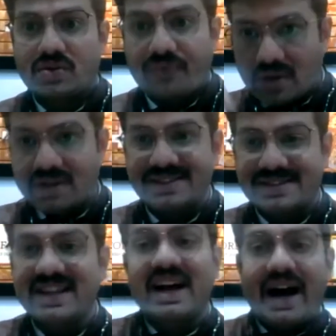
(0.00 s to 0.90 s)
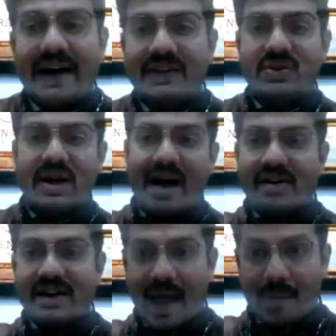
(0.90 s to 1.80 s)
For this, I need to have
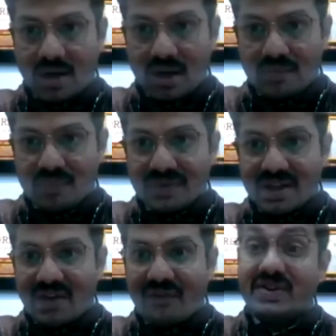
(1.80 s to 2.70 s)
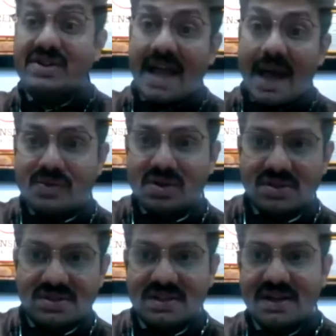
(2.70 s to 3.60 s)
a camera which
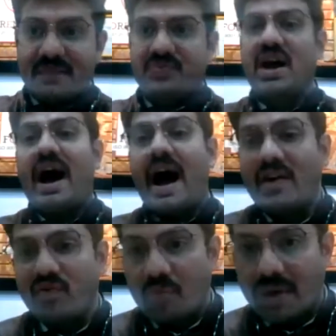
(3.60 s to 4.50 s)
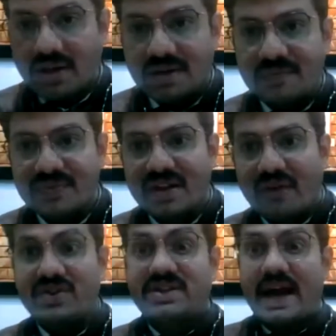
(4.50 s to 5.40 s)
captures the eye movement,
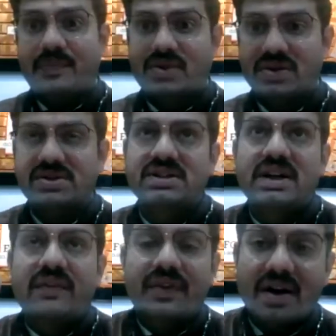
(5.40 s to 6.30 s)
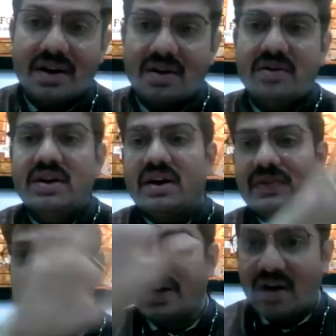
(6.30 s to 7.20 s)
which captures uh, you know
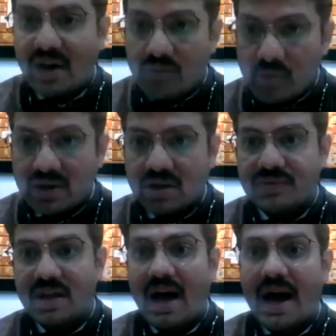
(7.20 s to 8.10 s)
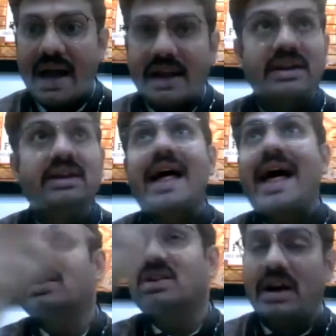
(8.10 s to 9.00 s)
the movement of the eye, the
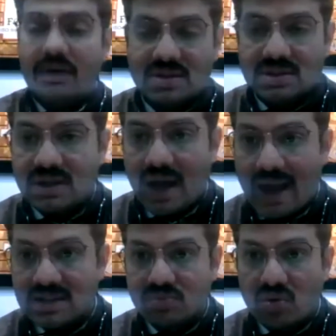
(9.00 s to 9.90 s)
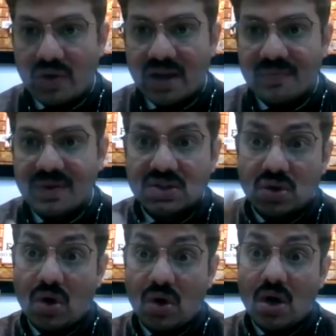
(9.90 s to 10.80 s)
direction in which the eye is moving.
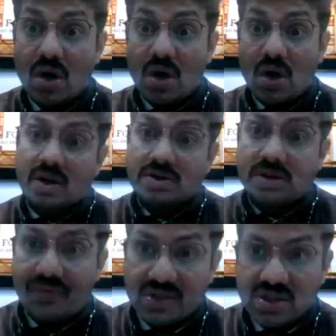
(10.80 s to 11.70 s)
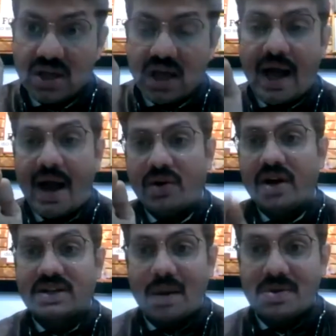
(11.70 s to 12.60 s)
So because of which I have to
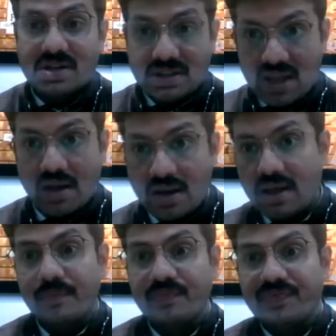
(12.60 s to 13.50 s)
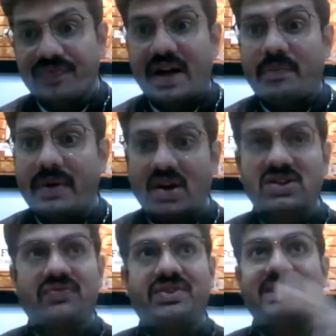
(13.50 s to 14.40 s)
establish a theory that because
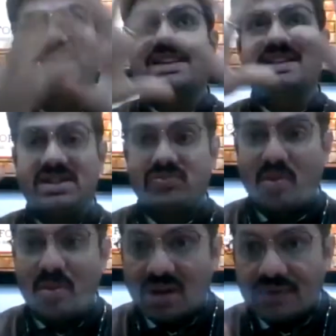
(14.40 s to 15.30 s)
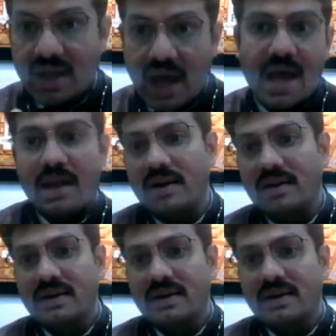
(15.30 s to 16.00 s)
of this, this is movement of the eye.